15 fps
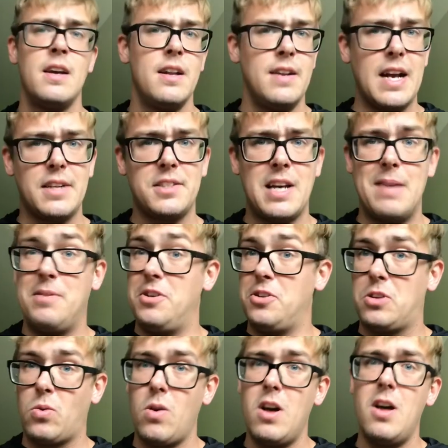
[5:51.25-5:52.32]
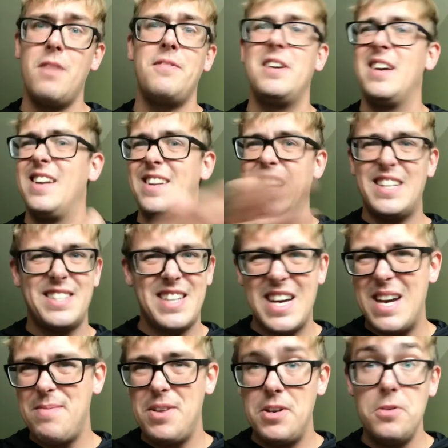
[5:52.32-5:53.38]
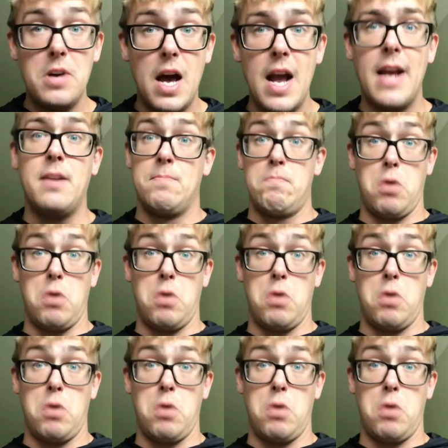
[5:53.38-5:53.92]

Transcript: Next time you do 12, next time you do 9.